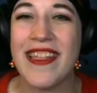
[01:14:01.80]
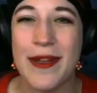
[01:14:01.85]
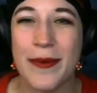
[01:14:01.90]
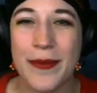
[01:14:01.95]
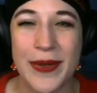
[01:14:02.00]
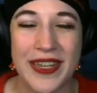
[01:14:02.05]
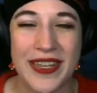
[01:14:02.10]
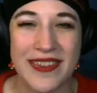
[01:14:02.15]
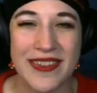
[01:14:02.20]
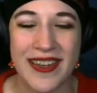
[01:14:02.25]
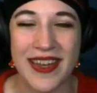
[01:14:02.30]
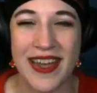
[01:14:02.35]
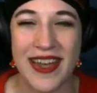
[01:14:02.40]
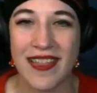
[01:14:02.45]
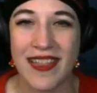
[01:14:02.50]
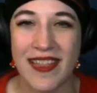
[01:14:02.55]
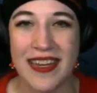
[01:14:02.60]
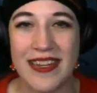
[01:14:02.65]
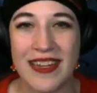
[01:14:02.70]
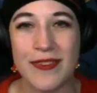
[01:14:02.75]
we get to
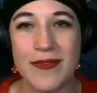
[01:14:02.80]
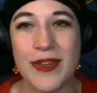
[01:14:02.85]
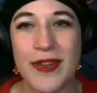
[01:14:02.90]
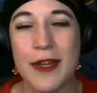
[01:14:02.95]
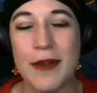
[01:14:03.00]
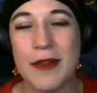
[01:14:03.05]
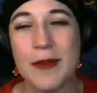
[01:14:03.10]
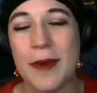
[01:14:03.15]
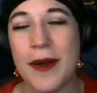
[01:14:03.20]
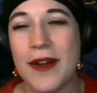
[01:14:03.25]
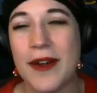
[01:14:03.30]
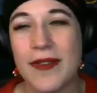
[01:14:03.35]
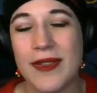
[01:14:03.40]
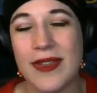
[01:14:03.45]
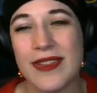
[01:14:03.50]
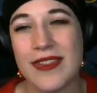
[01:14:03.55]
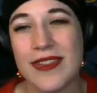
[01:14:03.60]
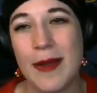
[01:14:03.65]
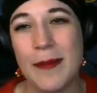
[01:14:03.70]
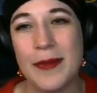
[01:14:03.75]
highlight his video as part of
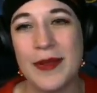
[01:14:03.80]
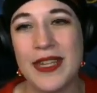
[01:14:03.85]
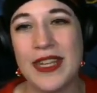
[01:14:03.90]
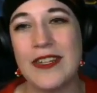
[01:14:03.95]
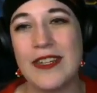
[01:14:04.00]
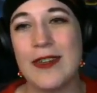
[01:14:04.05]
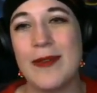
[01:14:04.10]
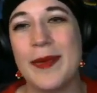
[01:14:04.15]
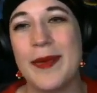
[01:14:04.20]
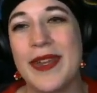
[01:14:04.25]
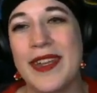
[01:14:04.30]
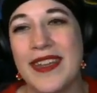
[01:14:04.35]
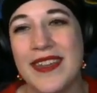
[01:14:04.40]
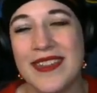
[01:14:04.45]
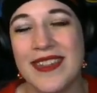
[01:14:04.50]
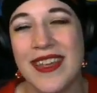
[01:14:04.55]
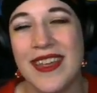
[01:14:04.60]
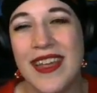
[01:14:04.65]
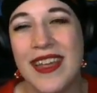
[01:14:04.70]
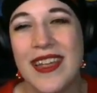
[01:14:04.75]
this compilation
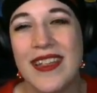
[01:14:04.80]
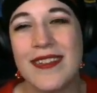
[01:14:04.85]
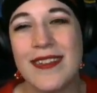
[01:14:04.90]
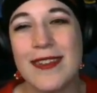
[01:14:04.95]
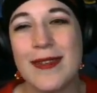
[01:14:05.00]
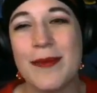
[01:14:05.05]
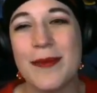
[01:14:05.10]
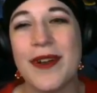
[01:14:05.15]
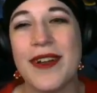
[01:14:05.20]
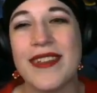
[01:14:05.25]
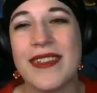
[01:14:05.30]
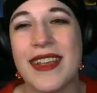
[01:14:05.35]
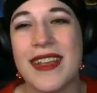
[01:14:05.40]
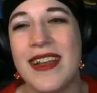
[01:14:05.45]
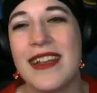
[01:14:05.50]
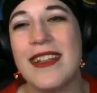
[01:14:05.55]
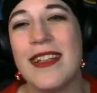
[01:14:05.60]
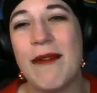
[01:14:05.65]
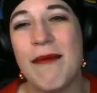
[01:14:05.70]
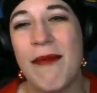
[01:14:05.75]
because this is more
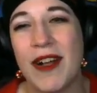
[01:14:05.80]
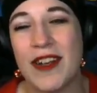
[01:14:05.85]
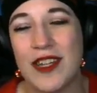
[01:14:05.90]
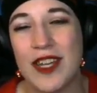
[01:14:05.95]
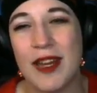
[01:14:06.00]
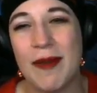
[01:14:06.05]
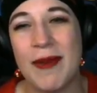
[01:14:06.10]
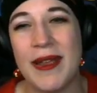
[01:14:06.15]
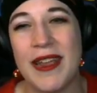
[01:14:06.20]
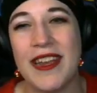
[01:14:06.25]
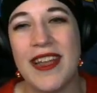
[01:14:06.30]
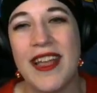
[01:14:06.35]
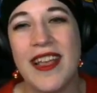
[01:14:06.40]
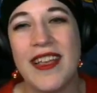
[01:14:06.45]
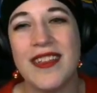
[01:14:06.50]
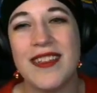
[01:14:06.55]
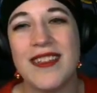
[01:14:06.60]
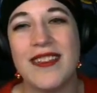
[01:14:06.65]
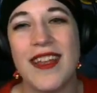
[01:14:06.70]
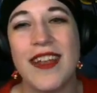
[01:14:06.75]
exciting than watching me
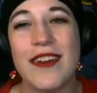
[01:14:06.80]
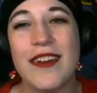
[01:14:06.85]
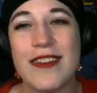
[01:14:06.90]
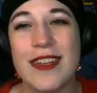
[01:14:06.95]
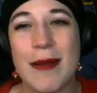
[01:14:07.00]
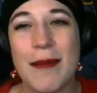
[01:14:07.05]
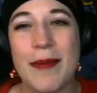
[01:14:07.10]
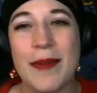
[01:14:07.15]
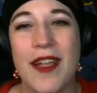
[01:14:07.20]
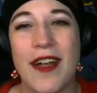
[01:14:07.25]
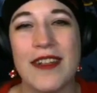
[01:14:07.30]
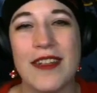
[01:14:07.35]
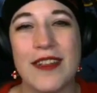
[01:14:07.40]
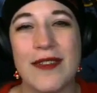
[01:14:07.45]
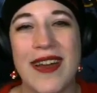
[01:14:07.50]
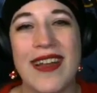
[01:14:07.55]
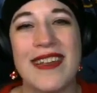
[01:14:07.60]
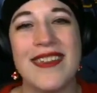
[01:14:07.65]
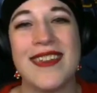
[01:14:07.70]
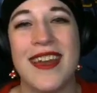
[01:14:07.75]
stutter step along the
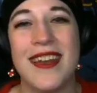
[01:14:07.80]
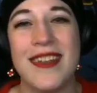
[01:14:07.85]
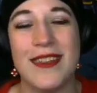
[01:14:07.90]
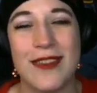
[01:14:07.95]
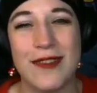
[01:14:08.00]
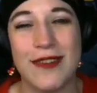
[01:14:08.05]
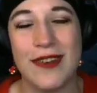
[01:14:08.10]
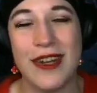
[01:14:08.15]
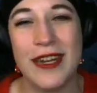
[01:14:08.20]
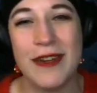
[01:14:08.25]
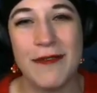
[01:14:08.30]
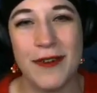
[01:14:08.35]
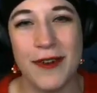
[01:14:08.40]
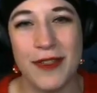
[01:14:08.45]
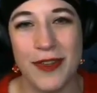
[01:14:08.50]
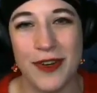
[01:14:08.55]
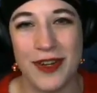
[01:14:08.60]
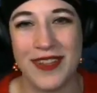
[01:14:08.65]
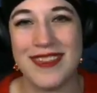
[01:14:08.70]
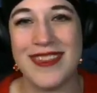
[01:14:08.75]
right side of the screen for
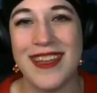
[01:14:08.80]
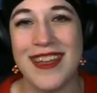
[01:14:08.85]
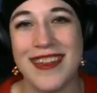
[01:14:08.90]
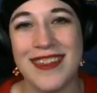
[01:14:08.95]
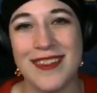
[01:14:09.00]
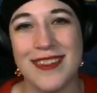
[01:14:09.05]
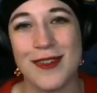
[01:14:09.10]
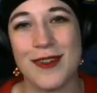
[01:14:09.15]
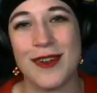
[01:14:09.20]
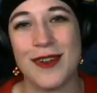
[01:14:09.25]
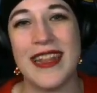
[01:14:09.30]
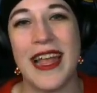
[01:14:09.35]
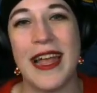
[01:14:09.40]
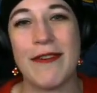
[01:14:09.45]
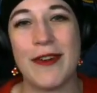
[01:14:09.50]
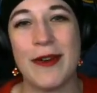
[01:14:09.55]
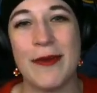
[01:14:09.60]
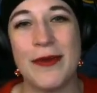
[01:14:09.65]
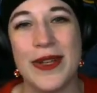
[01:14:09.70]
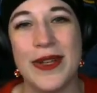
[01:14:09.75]
30 seconds during that
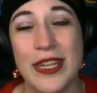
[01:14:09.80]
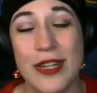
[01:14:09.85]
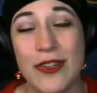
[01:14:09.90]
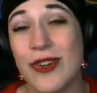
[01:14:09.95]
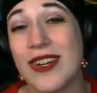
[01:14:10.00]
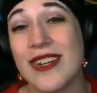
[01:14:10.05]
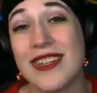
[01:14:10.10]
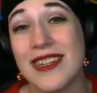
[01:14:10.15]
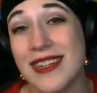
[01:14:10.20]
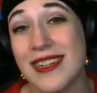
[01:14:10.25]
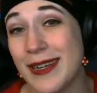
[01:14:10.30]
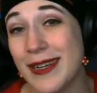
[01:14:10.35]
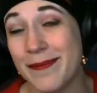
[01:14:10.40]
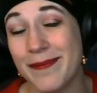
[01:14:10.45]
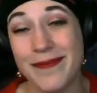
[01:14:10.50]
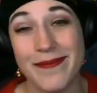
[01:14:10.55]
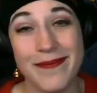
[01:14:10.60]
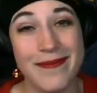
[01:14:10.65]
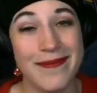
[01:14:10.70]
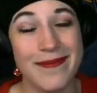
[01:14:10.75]
room while I drink tea.
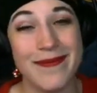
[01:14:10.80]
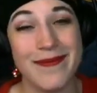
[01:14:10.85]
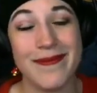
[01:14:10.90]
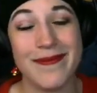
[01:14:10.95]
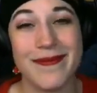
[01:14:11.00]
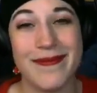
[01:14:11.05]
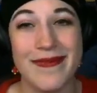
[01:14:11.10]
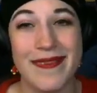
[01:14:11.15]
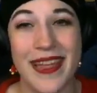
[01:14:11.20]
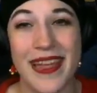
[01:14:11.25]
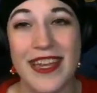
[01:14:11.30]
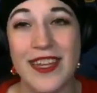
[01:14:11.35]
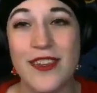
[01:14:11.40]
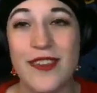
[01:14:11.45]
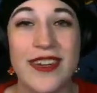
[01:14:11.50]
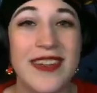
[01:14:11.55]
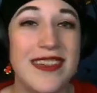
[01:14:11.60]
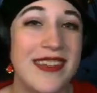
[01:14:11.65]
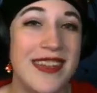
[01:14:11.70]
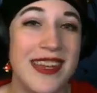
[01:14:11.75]
I can
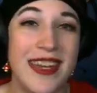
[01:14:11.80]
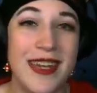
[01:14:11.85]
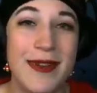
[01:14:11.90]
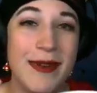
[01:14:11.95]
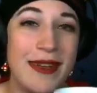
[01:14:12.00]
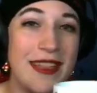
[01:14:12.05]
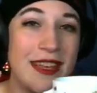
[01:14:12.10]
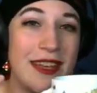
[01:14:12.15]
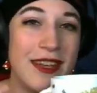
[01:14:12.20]
drink tea anyway though,